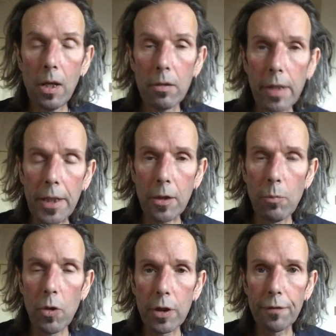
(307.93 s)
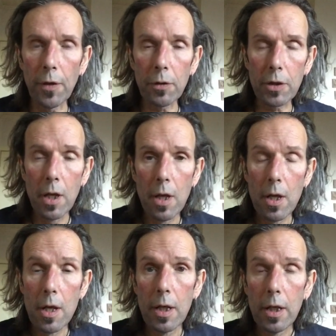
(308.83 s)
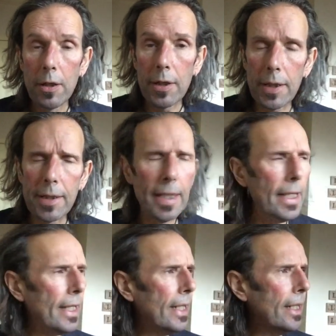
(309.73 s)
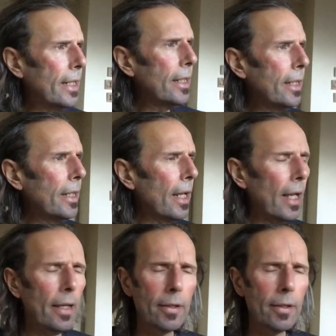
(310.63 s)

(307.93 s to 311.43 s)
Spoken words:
Alrighty, good morning, folks. This is day